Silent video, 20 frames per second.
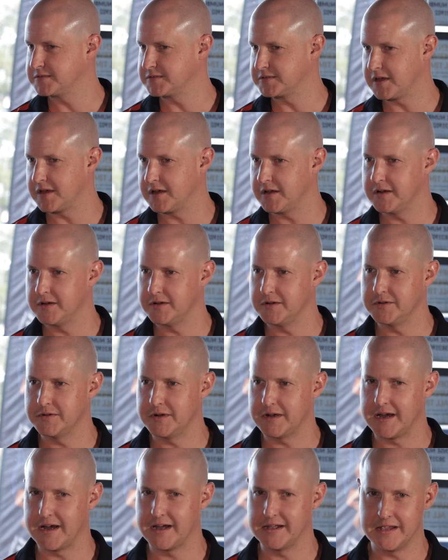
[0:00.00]

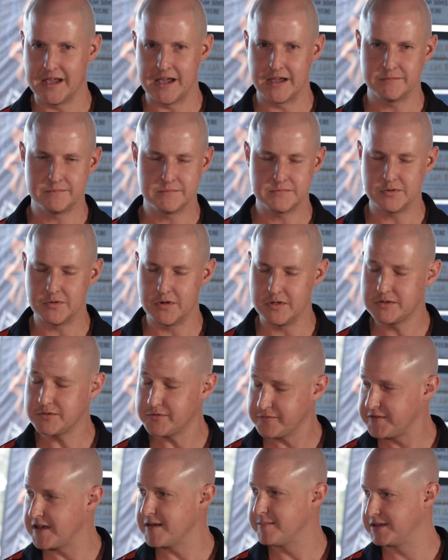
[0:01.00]
So yeah, do
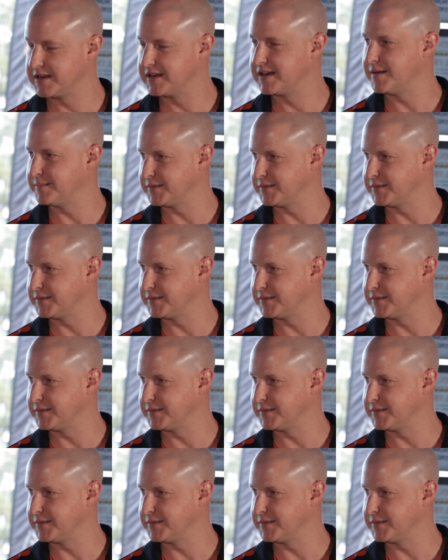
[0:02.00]
a fair bit at